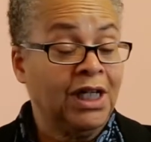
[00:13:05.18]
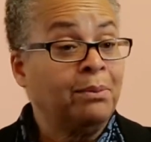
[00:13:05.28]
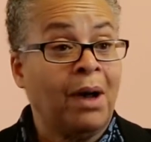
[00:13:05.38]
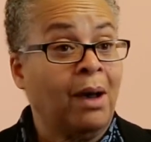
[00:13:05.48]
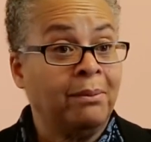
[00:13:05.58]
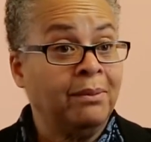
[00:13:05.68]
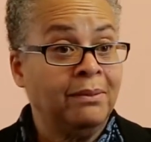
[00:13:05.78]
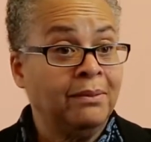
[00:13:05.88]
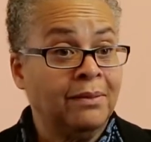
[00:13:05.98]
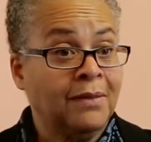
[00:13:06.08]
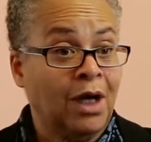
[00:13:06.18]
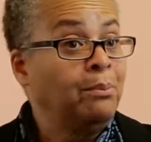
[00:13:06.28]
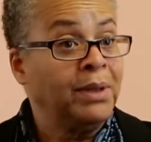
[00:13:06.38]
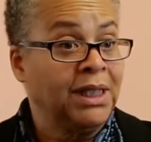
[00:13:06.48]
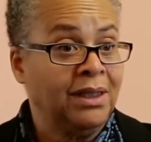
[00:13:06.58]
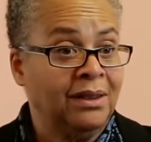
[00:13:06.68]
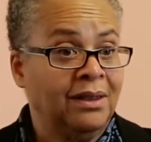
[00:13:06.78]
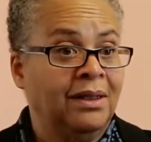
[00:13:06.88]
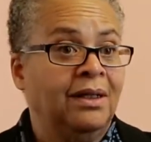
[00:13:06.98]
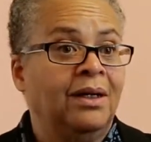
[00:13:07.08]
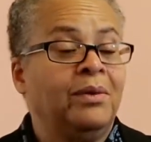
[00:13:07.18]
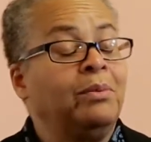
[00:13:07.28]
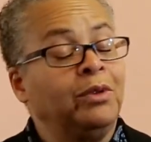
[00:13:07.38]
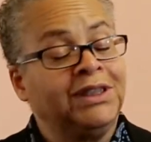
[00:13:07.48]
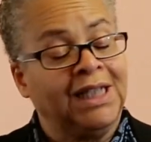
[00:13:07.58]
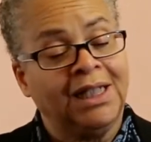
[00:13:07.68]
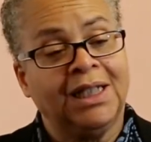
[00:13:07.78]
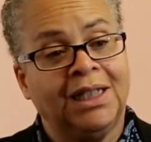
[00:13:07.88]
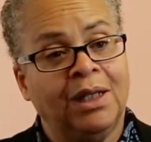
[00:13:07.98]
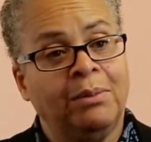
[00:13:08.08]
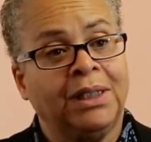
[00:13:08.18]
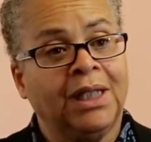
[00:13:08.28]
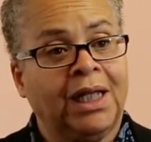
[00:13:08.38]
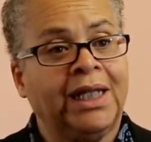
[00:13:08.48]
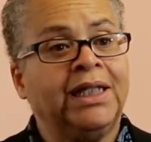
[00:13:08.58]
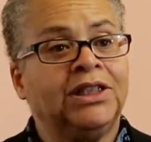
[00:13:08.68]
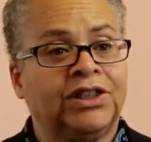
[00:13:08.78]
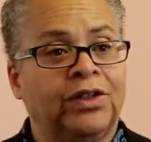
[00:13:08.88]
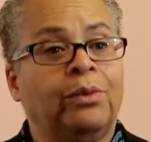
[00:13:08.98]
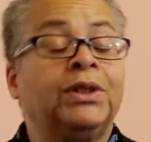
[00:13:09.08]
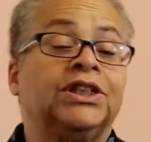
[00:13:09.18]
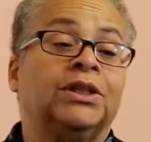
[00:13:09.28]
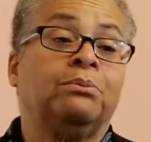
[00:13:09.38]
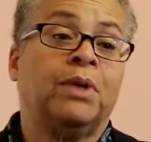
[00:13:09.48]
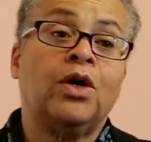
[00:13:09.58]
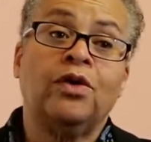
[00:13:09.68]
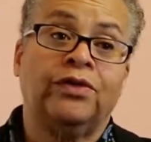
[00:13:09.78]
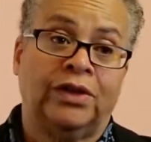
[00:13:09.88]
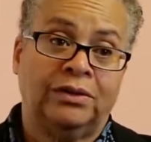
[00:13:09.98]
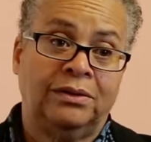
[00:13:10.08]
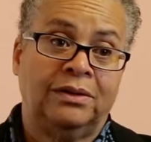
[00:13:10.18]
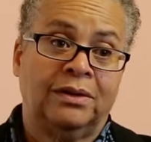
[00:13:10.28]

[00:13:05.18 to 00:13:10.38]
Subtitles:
hip-hop company. We presented them at the Clayton Center, which is in Maryville,